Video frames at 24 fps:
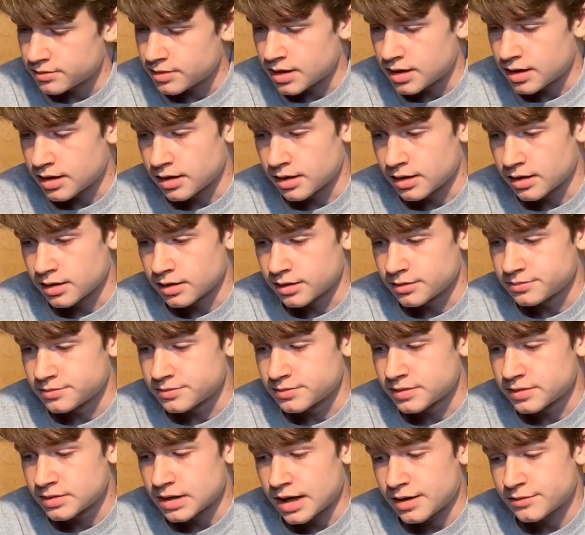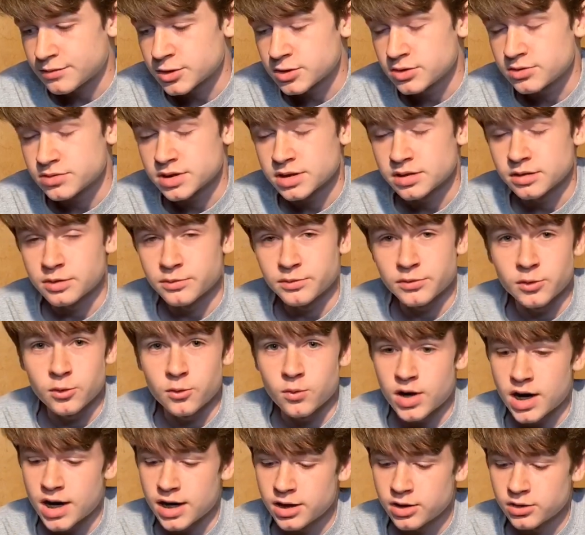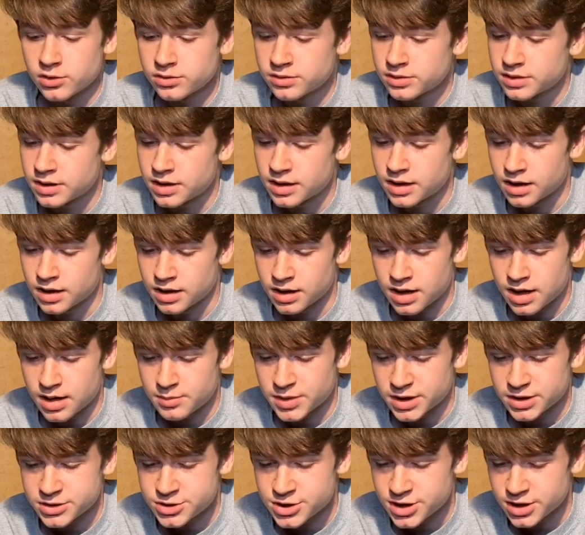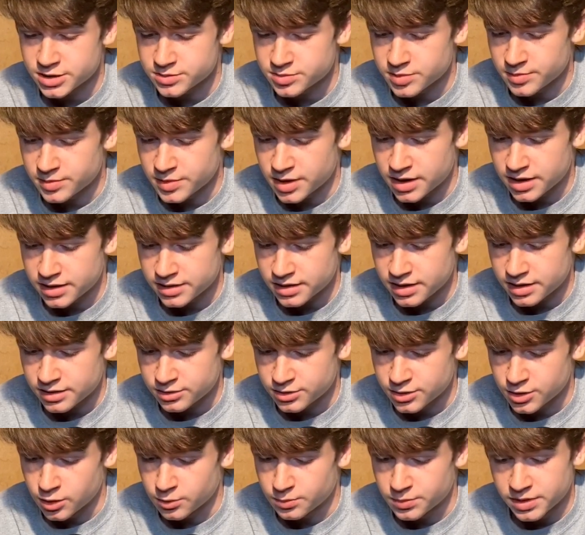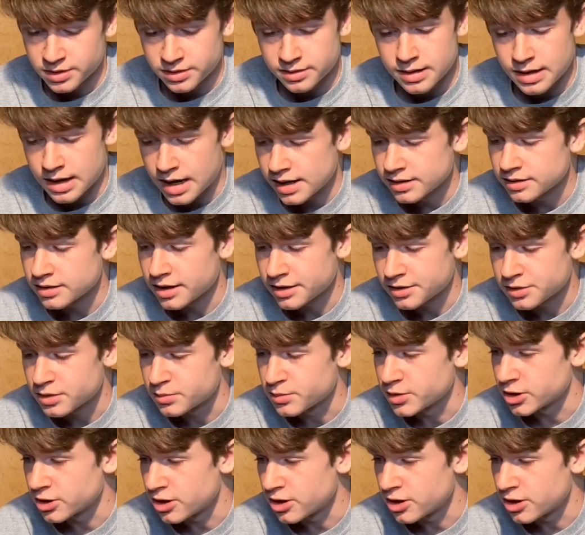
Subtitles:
after using them for a while, I might change my mind. I don't know, but I like them a